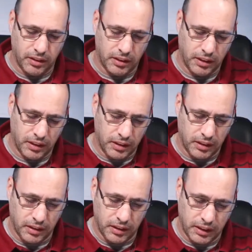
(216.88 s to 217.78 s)
Okay.
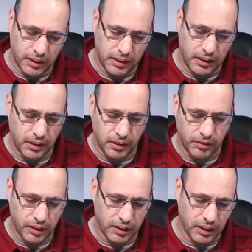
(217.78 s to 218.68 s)
See
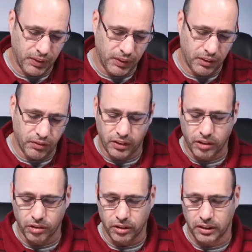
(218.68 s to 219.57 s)
what they mean with
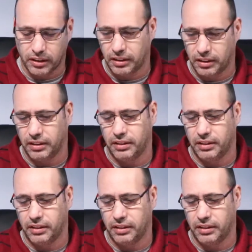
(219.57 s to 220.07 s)
hooks.